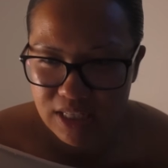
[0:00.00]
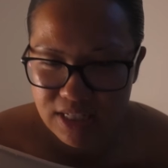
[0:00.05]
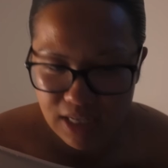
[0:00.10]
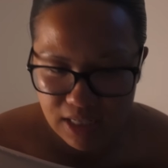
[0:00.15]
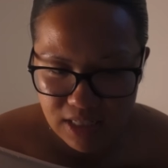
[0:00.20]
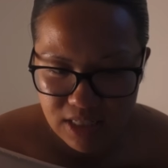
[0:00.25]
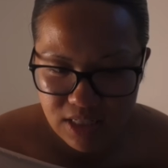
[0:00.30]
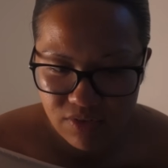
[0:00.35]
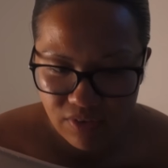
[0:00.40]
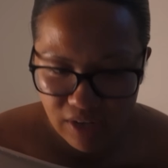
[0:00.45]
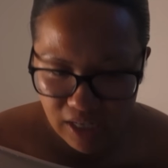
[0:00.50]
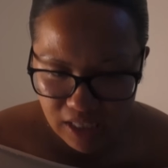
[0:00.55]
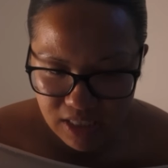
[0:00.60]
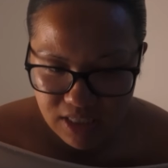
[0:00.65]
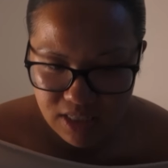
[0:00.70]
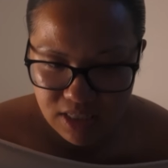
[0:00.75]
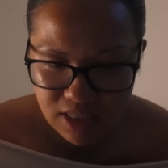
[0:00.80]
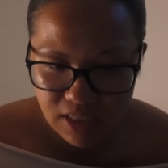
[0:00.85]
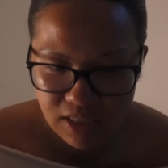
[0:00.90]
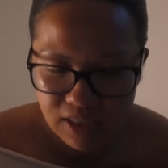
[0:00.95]
dense
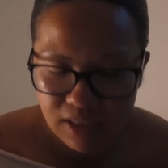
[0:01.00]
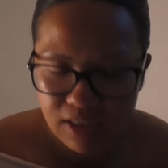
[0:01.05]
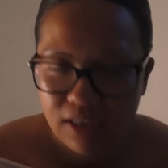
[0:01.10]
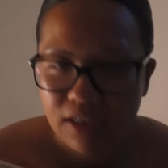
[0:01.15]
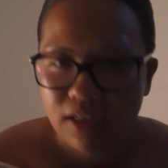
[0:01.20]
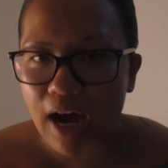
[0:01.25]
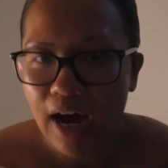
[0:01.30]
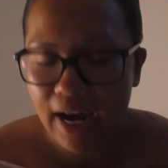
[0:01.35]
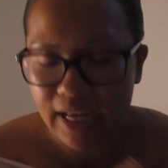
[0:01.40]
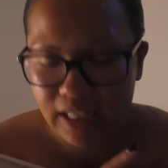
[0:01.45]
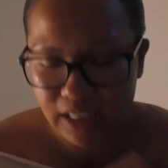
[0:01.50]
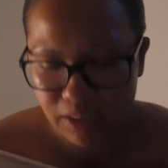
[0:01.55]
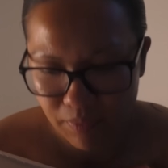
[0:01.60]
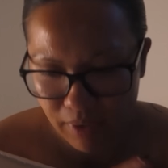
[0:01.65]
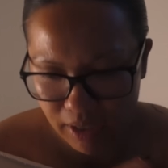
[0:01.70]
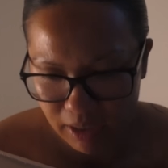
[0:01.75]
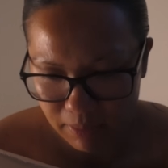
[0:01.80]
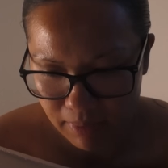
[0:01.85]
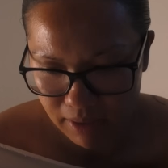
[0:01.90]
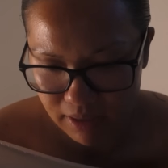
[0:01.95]
fantasy, highly
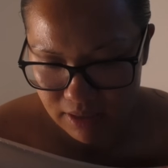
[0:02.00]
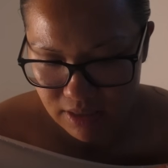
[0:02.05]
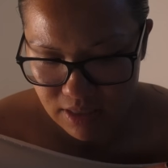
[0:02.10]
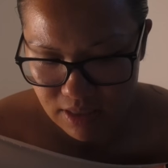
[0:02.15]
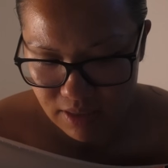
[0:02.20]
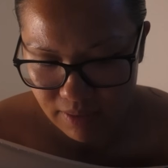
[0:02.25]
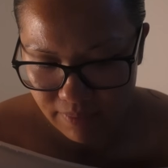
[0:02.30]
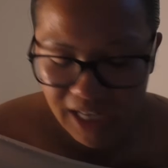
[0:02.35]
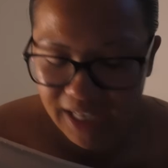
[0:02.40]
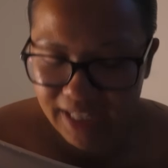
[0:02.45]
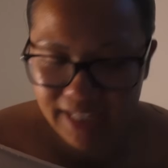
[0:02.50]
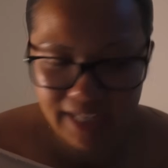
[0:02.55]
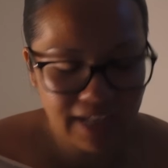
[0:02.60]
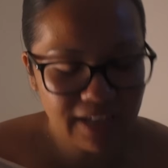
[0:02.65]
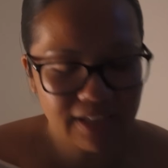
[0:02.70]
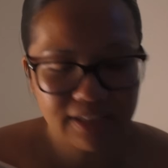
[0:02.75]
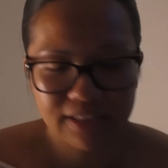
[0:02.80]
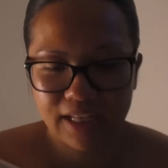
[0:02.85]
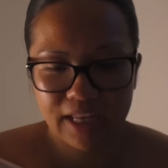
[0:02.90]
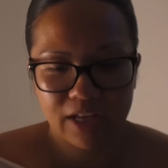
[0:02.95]
recommend.
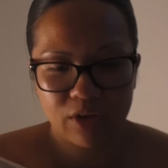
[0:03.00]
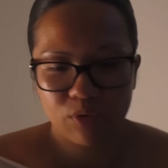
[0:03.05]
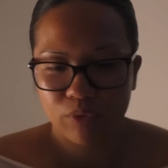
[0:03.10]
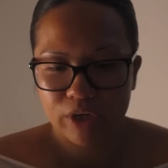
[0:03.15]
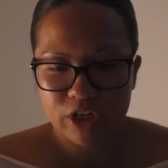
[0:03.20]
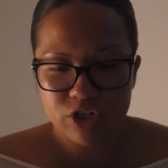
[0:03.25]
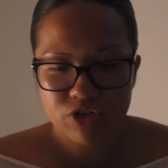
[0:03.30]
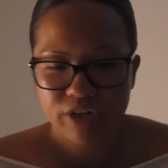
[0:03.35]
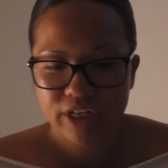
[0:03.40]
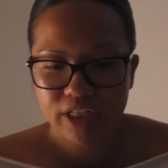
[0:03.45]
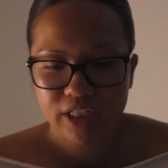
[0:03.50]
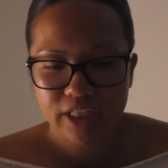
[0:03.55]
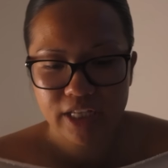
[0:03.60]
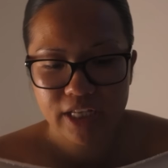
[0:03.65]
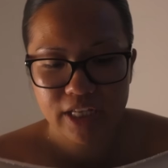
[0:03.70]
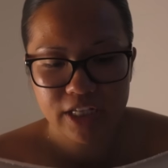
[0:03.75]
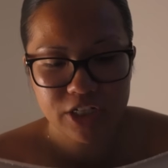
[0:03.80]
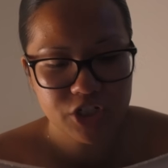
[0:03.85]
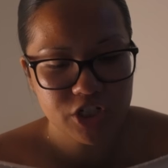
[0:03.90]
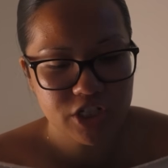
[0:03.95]
Again, like Rachel
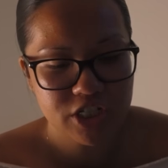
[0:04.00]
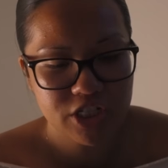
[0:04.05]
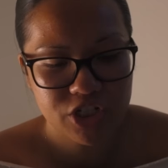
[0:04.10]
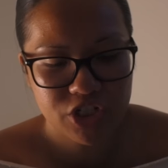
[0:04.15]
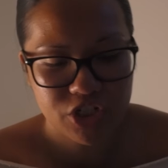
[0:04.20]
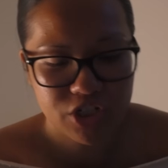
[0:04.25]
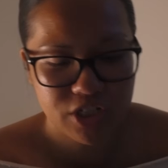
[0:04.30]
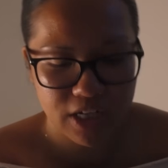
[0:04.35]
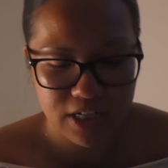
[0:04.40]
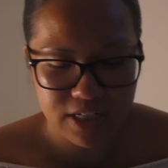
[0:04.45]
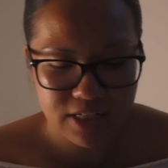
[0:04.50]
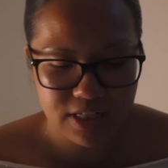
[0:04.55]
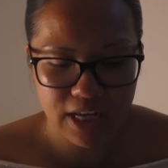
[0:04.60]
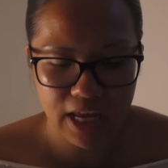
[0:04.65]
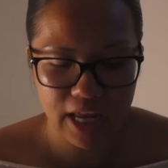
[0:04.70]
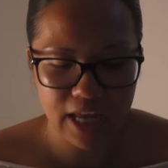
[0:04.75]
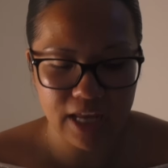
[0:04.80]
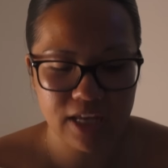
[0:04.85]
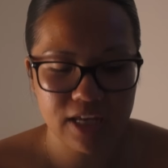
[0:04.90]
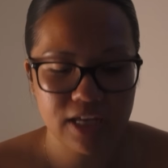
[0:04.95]
Gillig just does
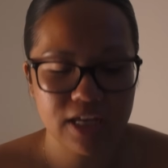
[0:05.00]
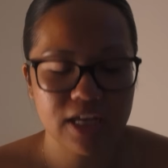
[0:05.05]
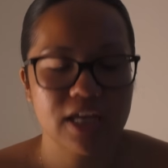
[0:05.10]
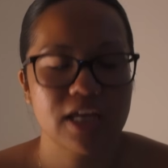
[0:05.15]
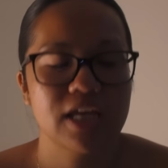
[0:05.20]
a